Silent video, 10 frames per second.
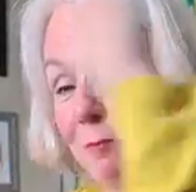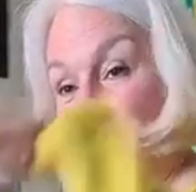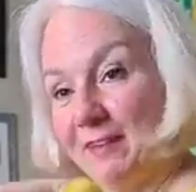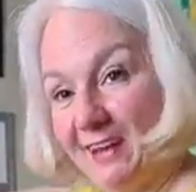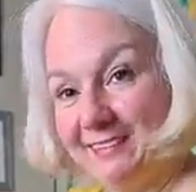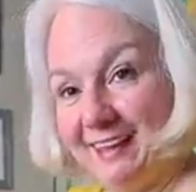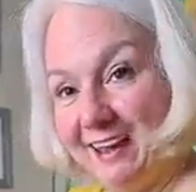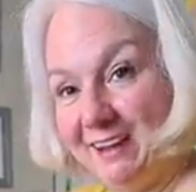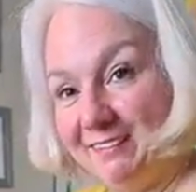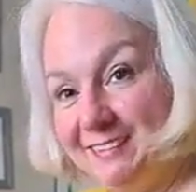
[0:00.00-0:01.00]
upside
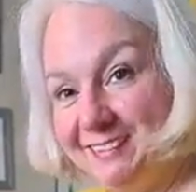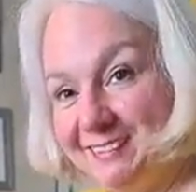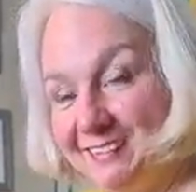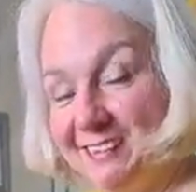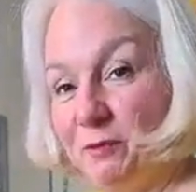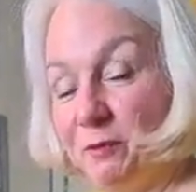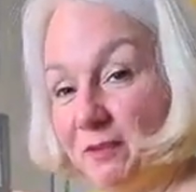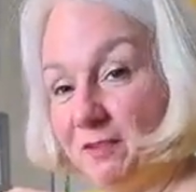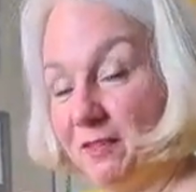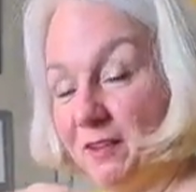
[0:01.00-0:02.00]
down
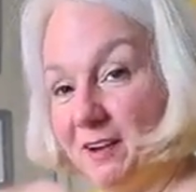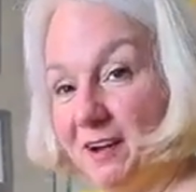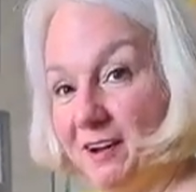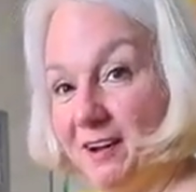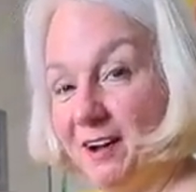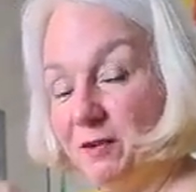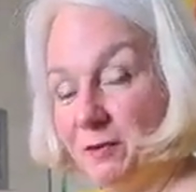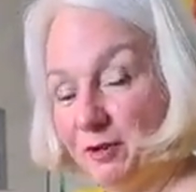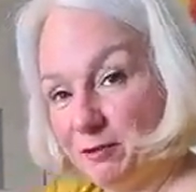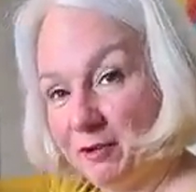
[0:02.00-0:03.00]
was the car
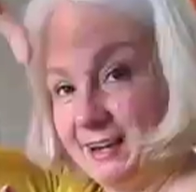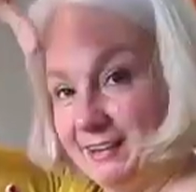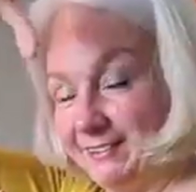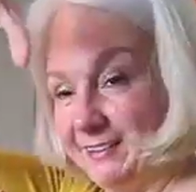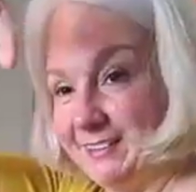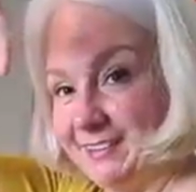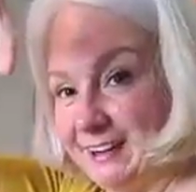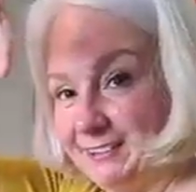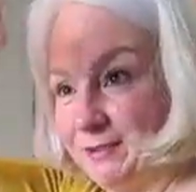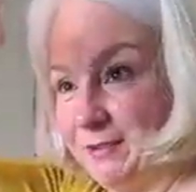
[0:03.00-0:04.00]
with the trailer still
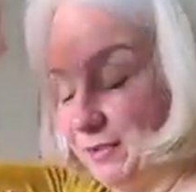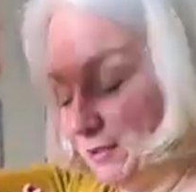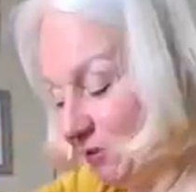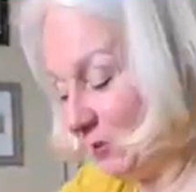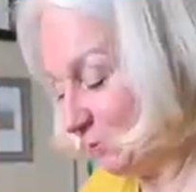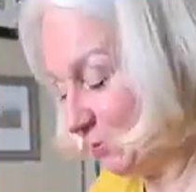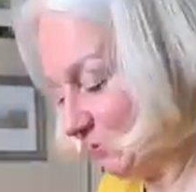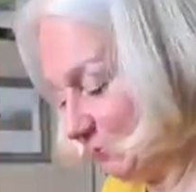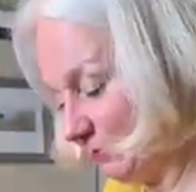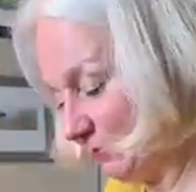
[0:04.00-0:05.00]
attached to it on the top.
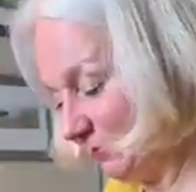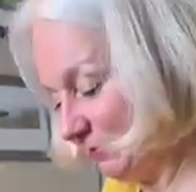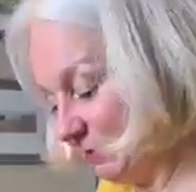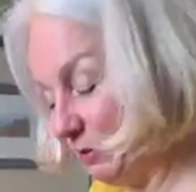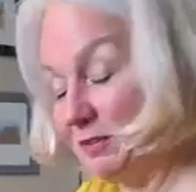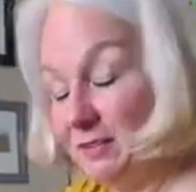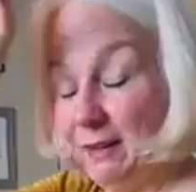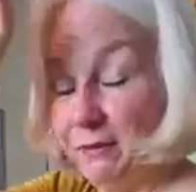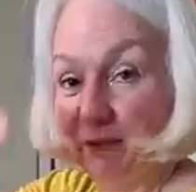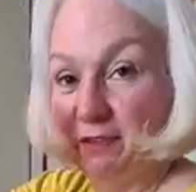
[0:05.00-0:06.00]
Well,
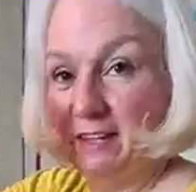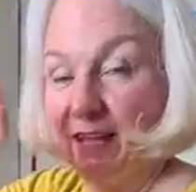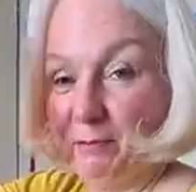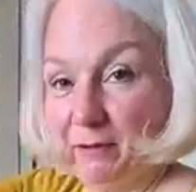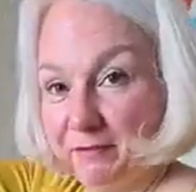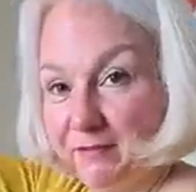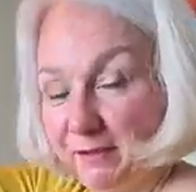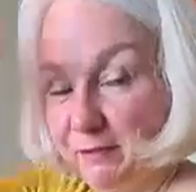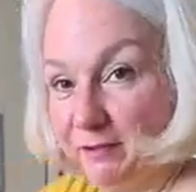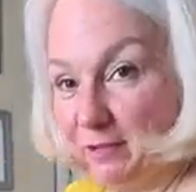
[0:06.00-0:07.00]
it was underneath, but
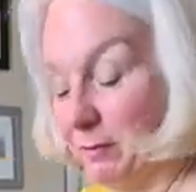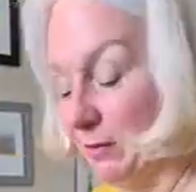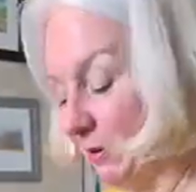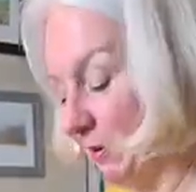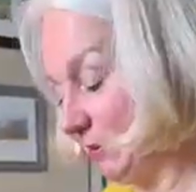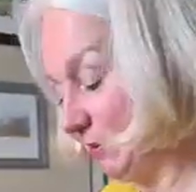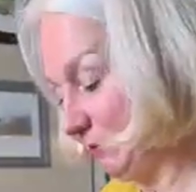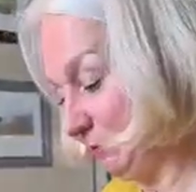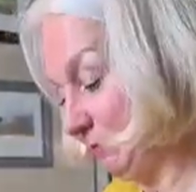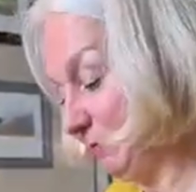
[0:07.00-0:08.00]
obviously it was on top of the car.
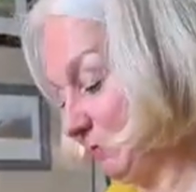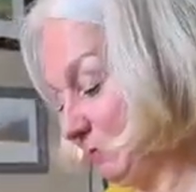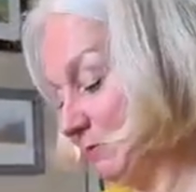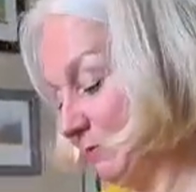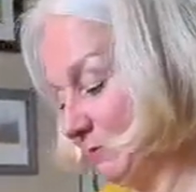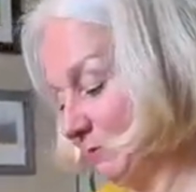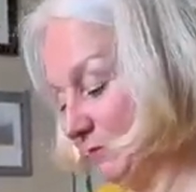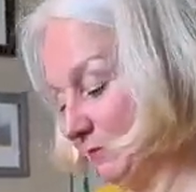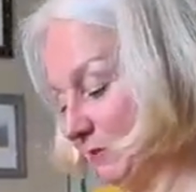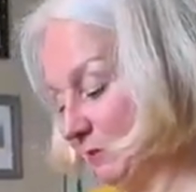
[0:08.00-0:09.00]

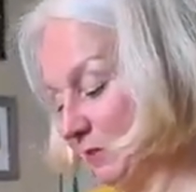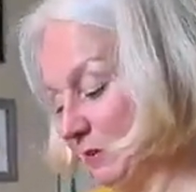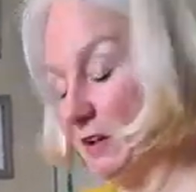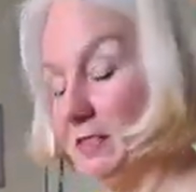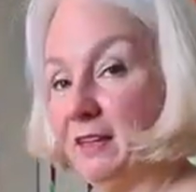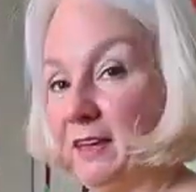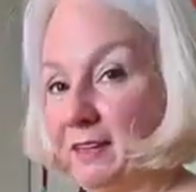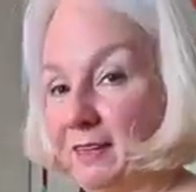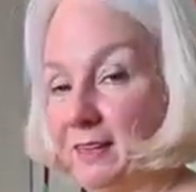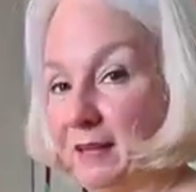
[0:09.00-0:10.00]
So I
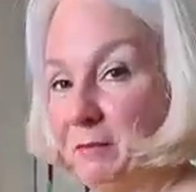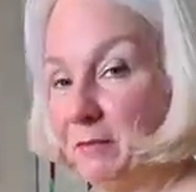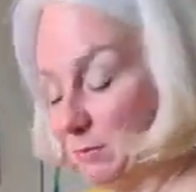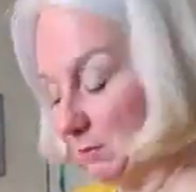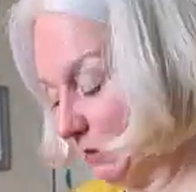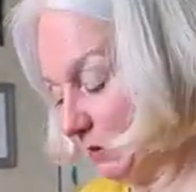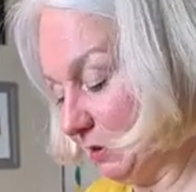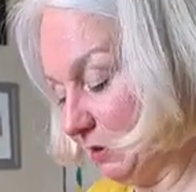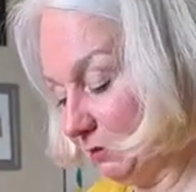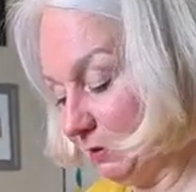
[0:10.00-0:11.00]
think that must have been a
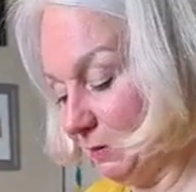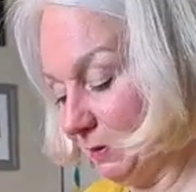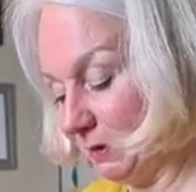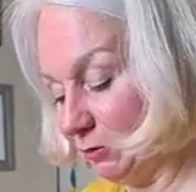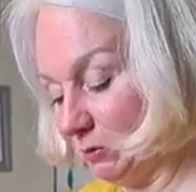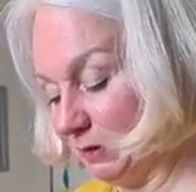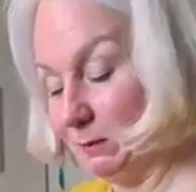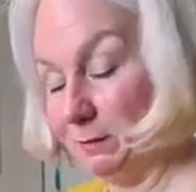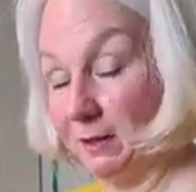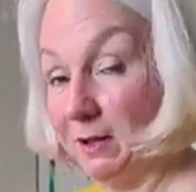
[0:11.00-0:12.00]
car towing a
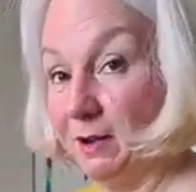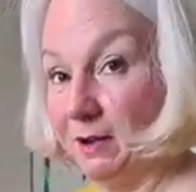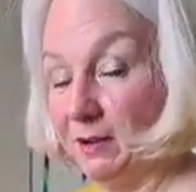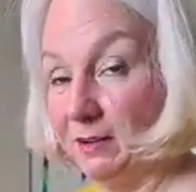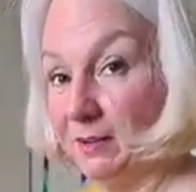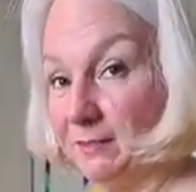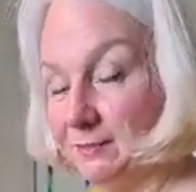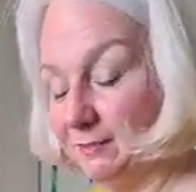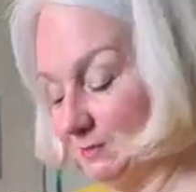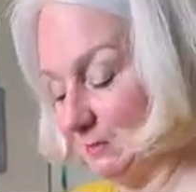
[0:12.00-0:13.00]
trailer with a car on it,
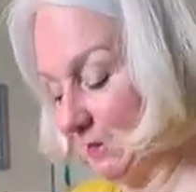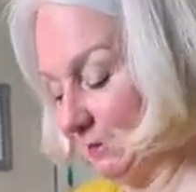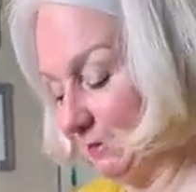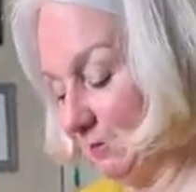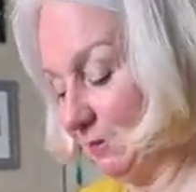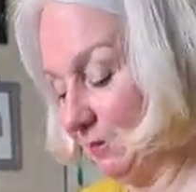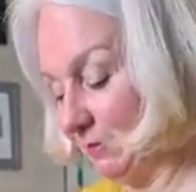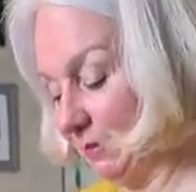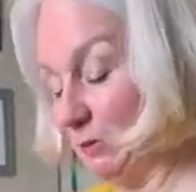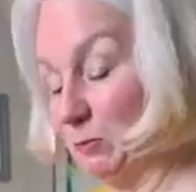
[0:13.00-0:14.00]
and
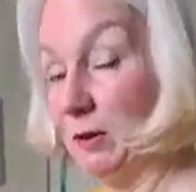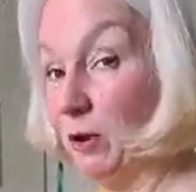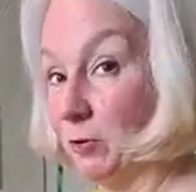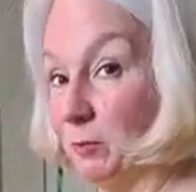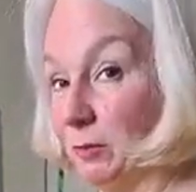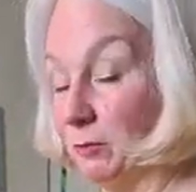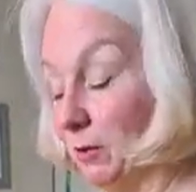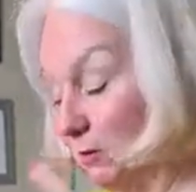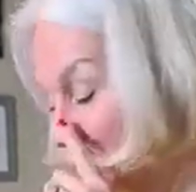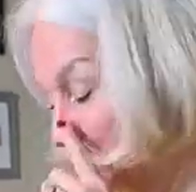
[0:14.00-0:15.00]
things went horribly
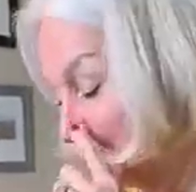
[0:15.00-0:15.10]
wrong.